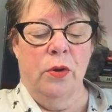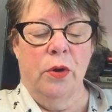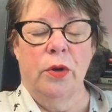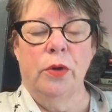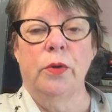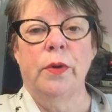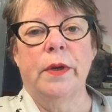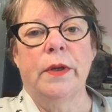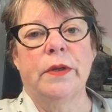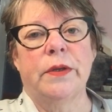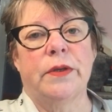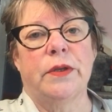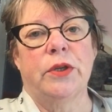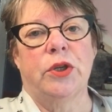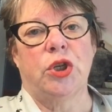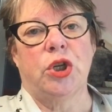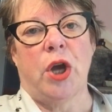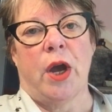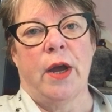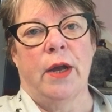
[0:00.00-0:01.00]
who is the
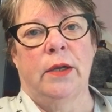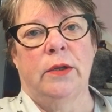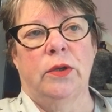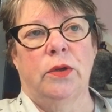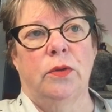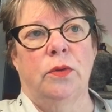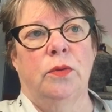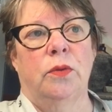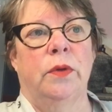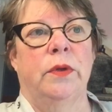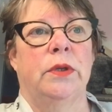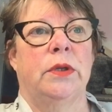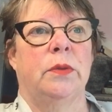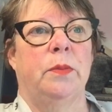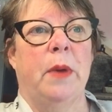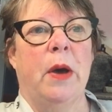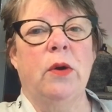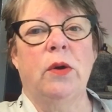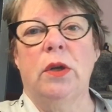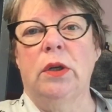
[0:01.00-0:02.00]
child, who is
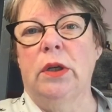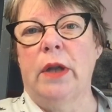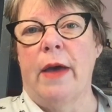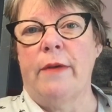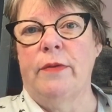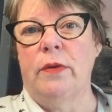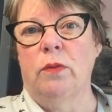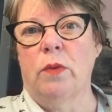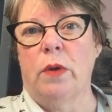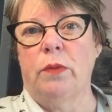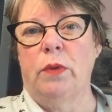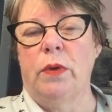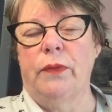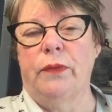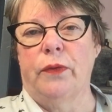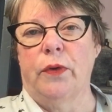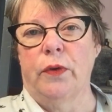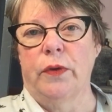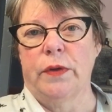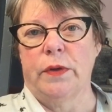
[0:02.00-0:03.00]
about 11 when we
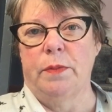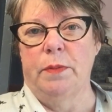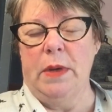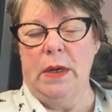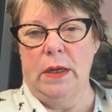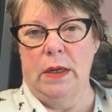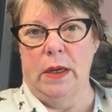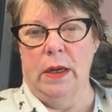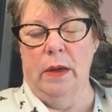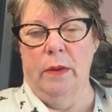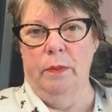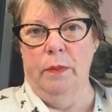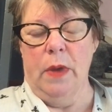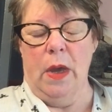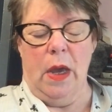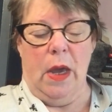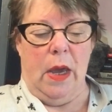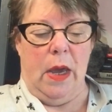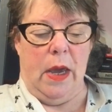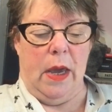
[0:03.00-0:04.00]
first meet him,
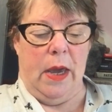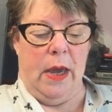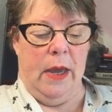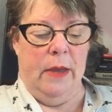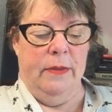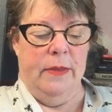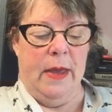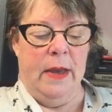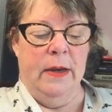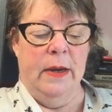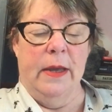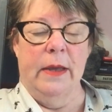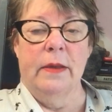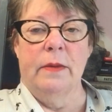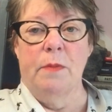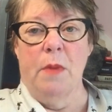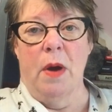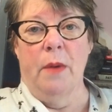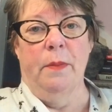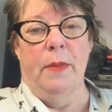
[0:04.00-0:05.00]
and then his
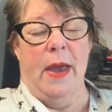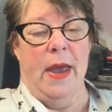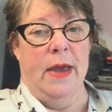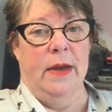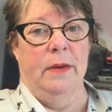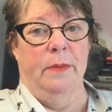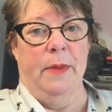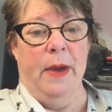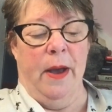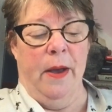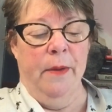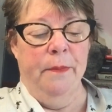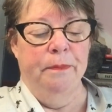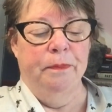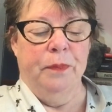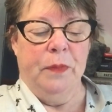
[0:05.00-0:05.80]
mom, Annabelle,